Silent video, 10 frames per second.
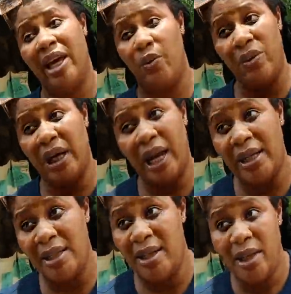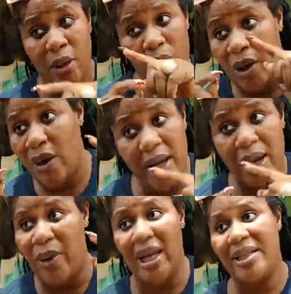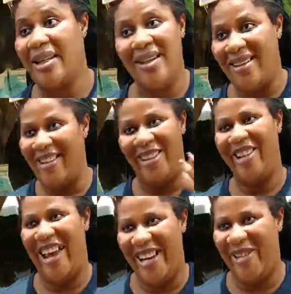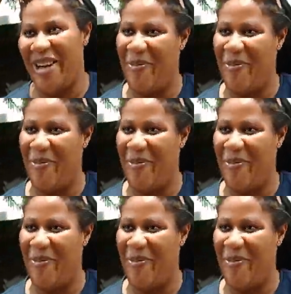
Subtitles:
like weekend, we go in there, we eat it. You get it? When the